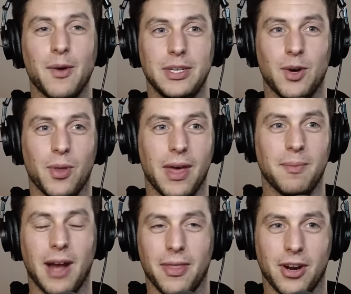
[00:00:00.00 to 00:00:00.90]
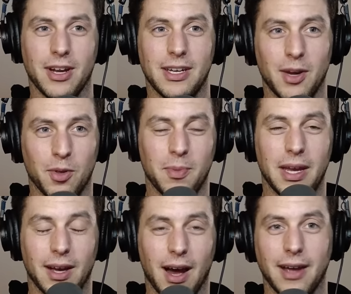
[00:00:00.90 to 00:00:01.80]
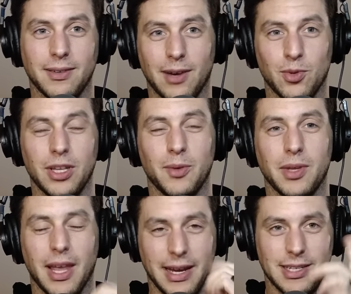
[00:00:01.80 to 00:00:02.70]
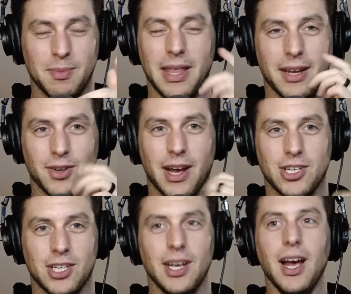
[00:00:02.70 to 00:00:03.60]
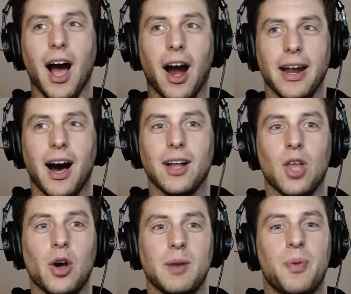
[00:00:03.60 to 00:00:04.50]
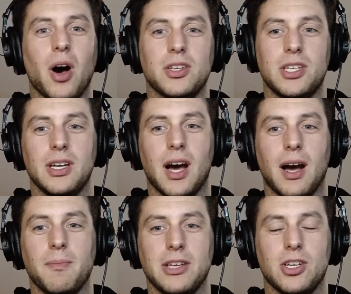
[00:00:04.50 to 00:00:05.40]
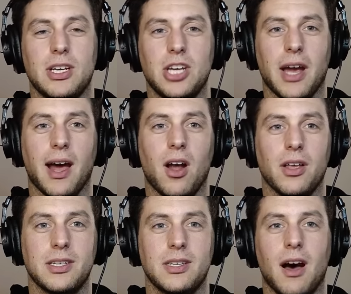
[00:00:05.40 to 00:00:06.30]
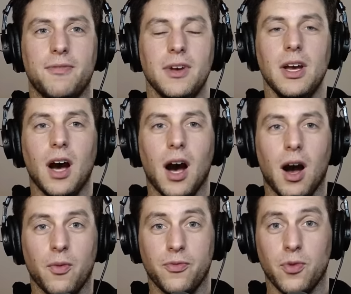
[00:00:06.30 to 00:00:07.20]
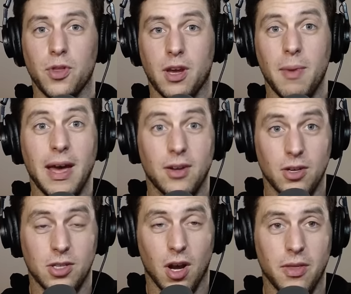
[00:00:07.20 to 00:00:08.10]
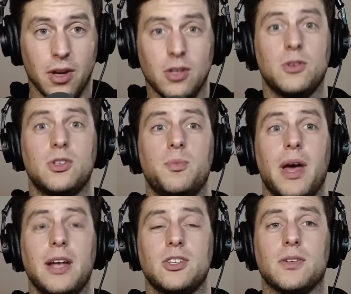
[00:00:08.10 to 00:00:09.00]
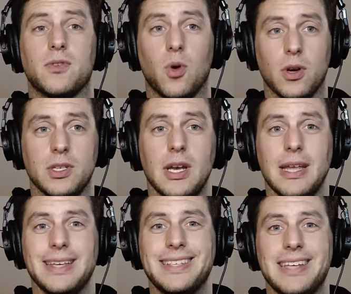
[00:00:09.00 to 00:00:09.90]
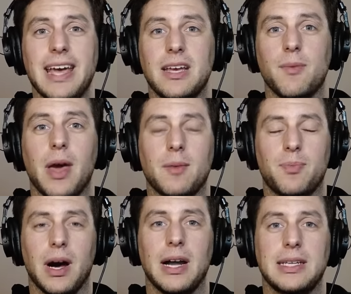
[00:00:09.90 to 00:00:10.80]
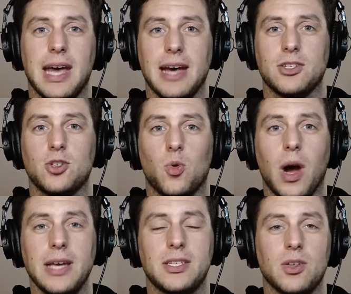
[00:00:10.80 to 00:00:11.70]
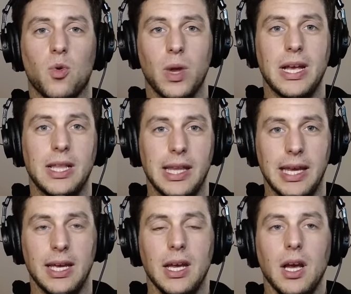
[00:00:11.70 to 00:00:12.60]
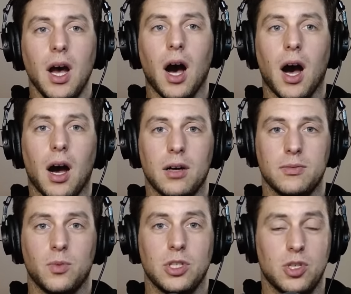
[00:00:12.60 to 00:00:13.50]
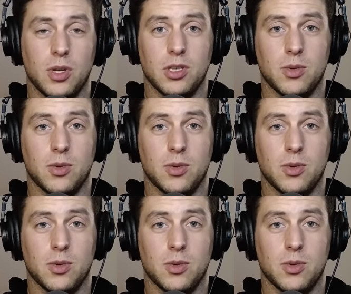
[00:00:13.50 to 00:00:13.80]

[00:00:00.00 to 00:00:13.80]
would deal with them, not they're going to deal with me. I, I really would like it to be that direction. All right, uh, Logan Paulsen. Uh, make sure you check out all his stuff uh, for the Commanders on their YouTube page, and of course the Take Command podcast twice weekly. Uh, which you can